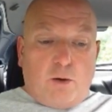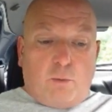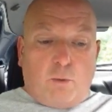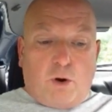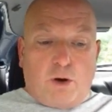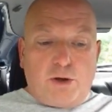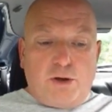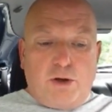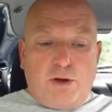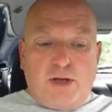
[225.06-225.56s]

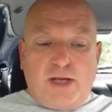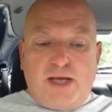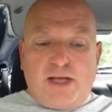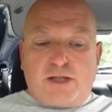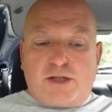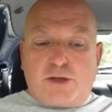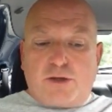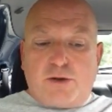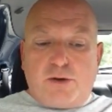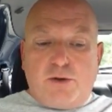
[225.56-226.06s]
What you
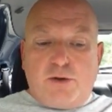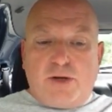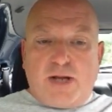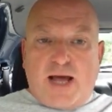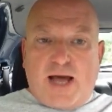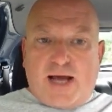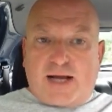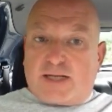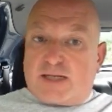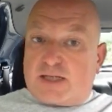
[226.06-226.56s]
need to do
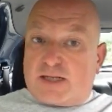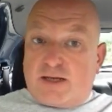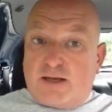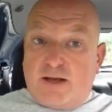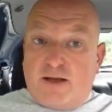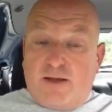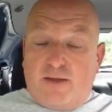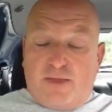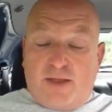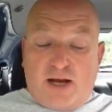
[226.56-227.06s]
next,"
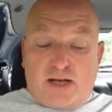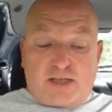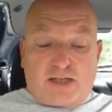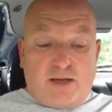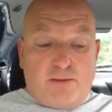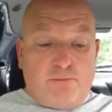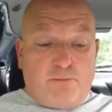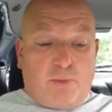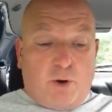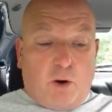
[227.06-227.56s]
that's
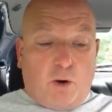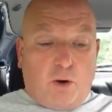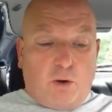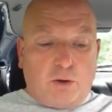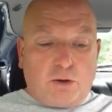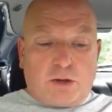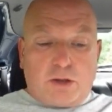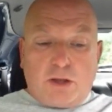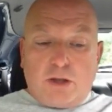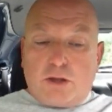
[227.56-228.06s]
in
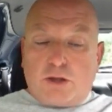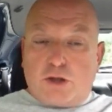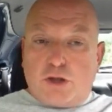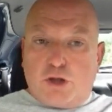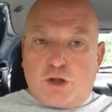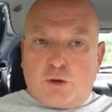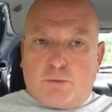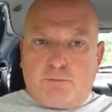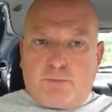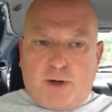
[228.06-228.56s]
bold to
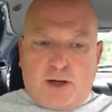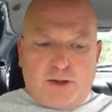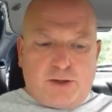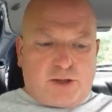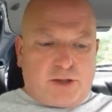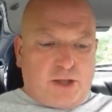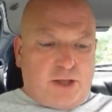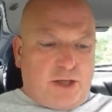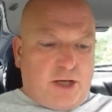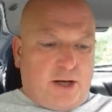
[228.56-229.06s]
jump
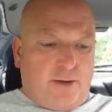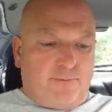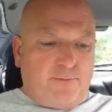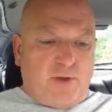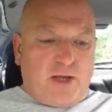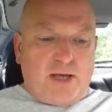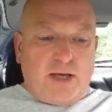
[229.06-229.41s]
out at you,